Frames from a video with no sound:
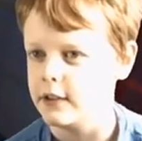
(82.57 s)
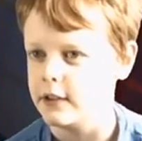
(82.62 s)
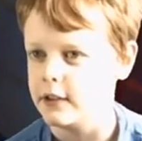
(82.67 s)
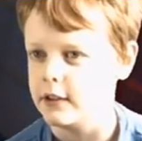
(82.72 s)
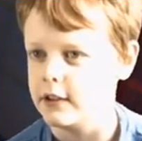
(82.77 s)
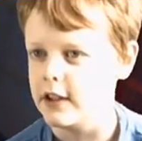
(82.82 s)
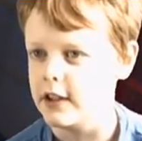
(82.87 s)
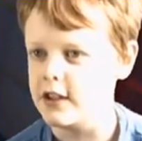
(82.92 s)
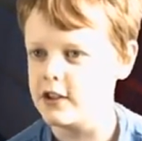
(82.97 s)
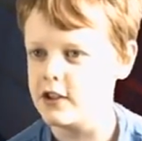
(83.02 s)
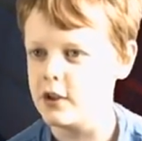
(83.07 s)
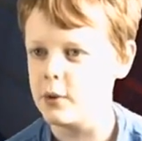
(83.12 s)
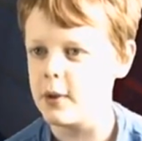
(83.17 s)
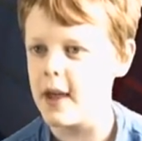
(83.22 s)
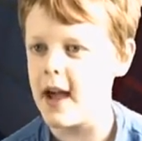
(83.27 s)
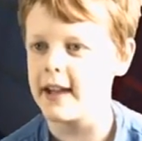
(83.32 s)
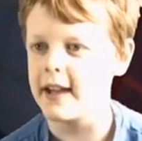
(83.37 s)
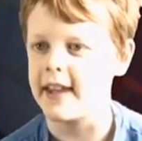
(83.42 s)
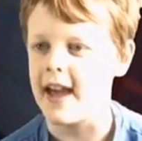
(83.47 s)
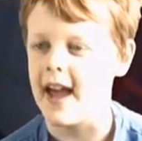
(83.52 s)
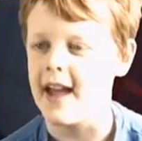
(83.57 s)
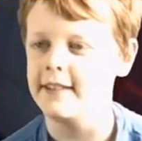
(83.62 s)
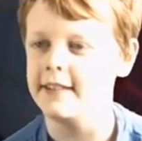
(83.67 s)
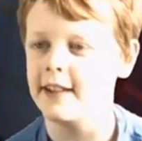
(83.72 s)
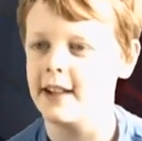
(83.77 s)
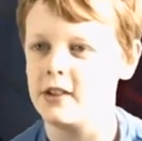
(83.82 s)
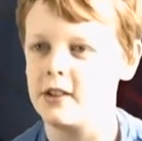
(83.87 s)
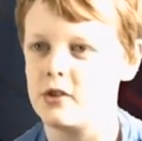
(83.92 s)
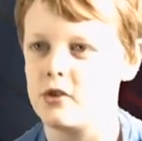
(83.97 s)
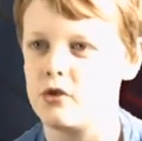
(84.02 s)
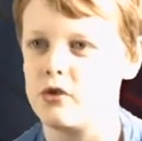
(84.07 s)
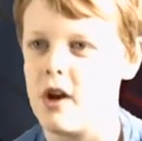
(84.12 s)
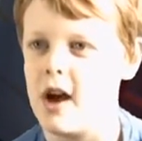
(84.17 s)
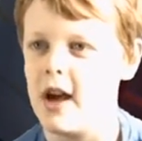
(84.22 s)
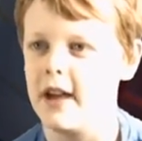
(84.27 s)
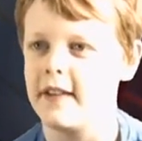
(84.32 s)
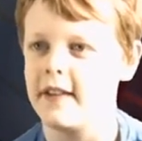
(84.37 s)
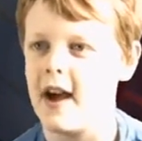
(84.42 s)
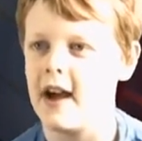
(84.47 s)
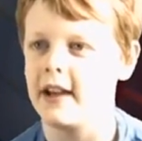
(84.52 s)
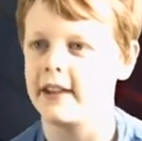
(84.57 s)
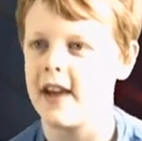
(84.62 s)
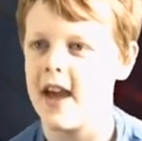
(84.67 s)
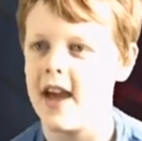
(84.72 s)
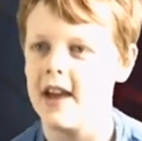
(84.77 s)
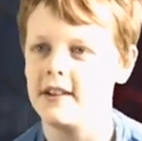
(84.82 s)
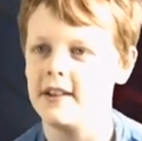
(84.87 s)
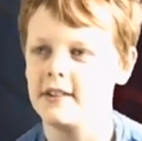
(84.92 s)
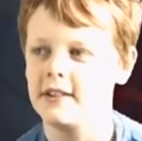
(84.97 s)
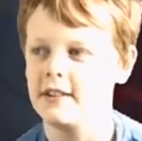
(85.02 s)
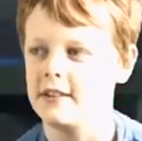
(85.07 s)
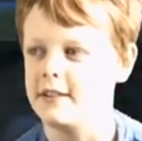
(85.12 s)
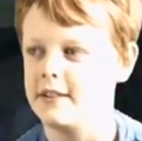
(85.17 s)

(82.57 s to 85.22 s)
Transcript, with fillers: Let's do that again. Let's try that again.